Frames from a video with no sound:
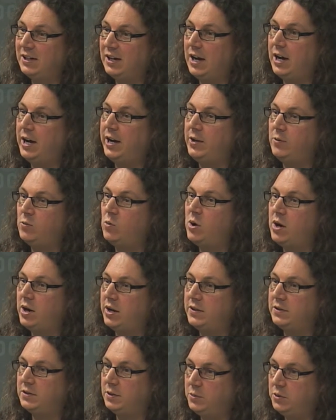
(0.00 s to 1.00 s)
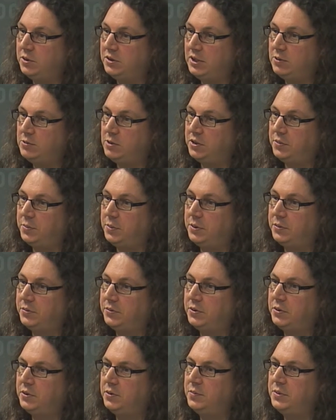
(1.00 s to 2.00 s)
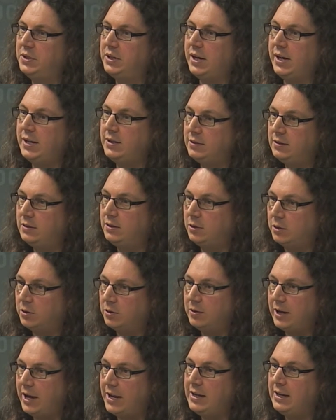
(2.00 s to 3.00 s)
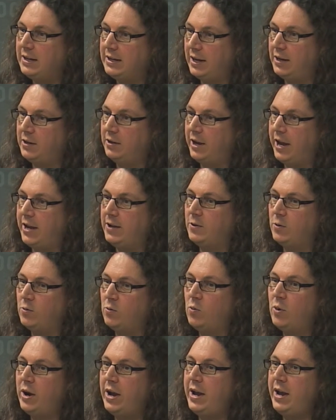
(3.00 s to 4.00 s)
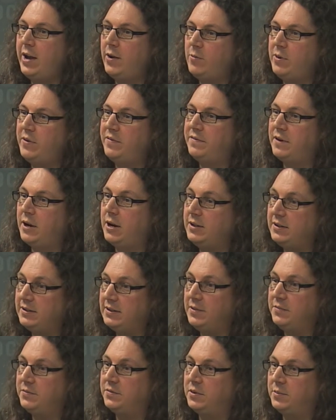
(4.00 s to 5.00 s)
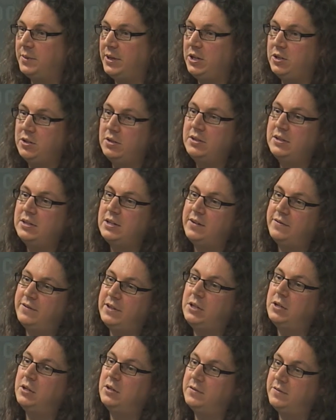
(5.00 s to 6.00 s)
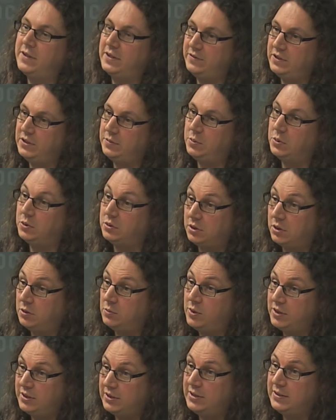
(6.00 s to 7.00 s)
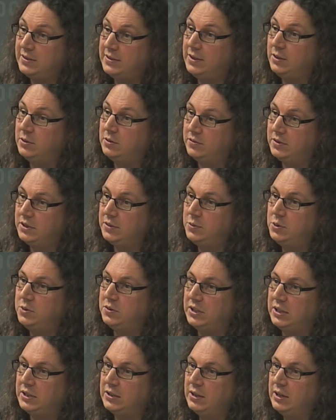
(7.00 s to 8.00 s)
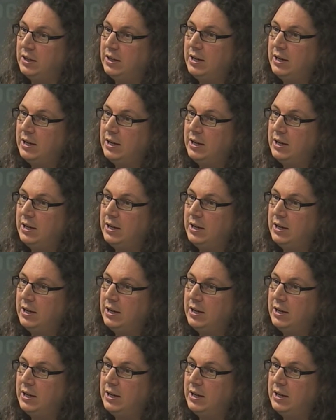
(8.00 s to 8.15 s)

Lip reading: how the music was performed, and any kind, and where we find the information, the evidence that this person was listening to this music.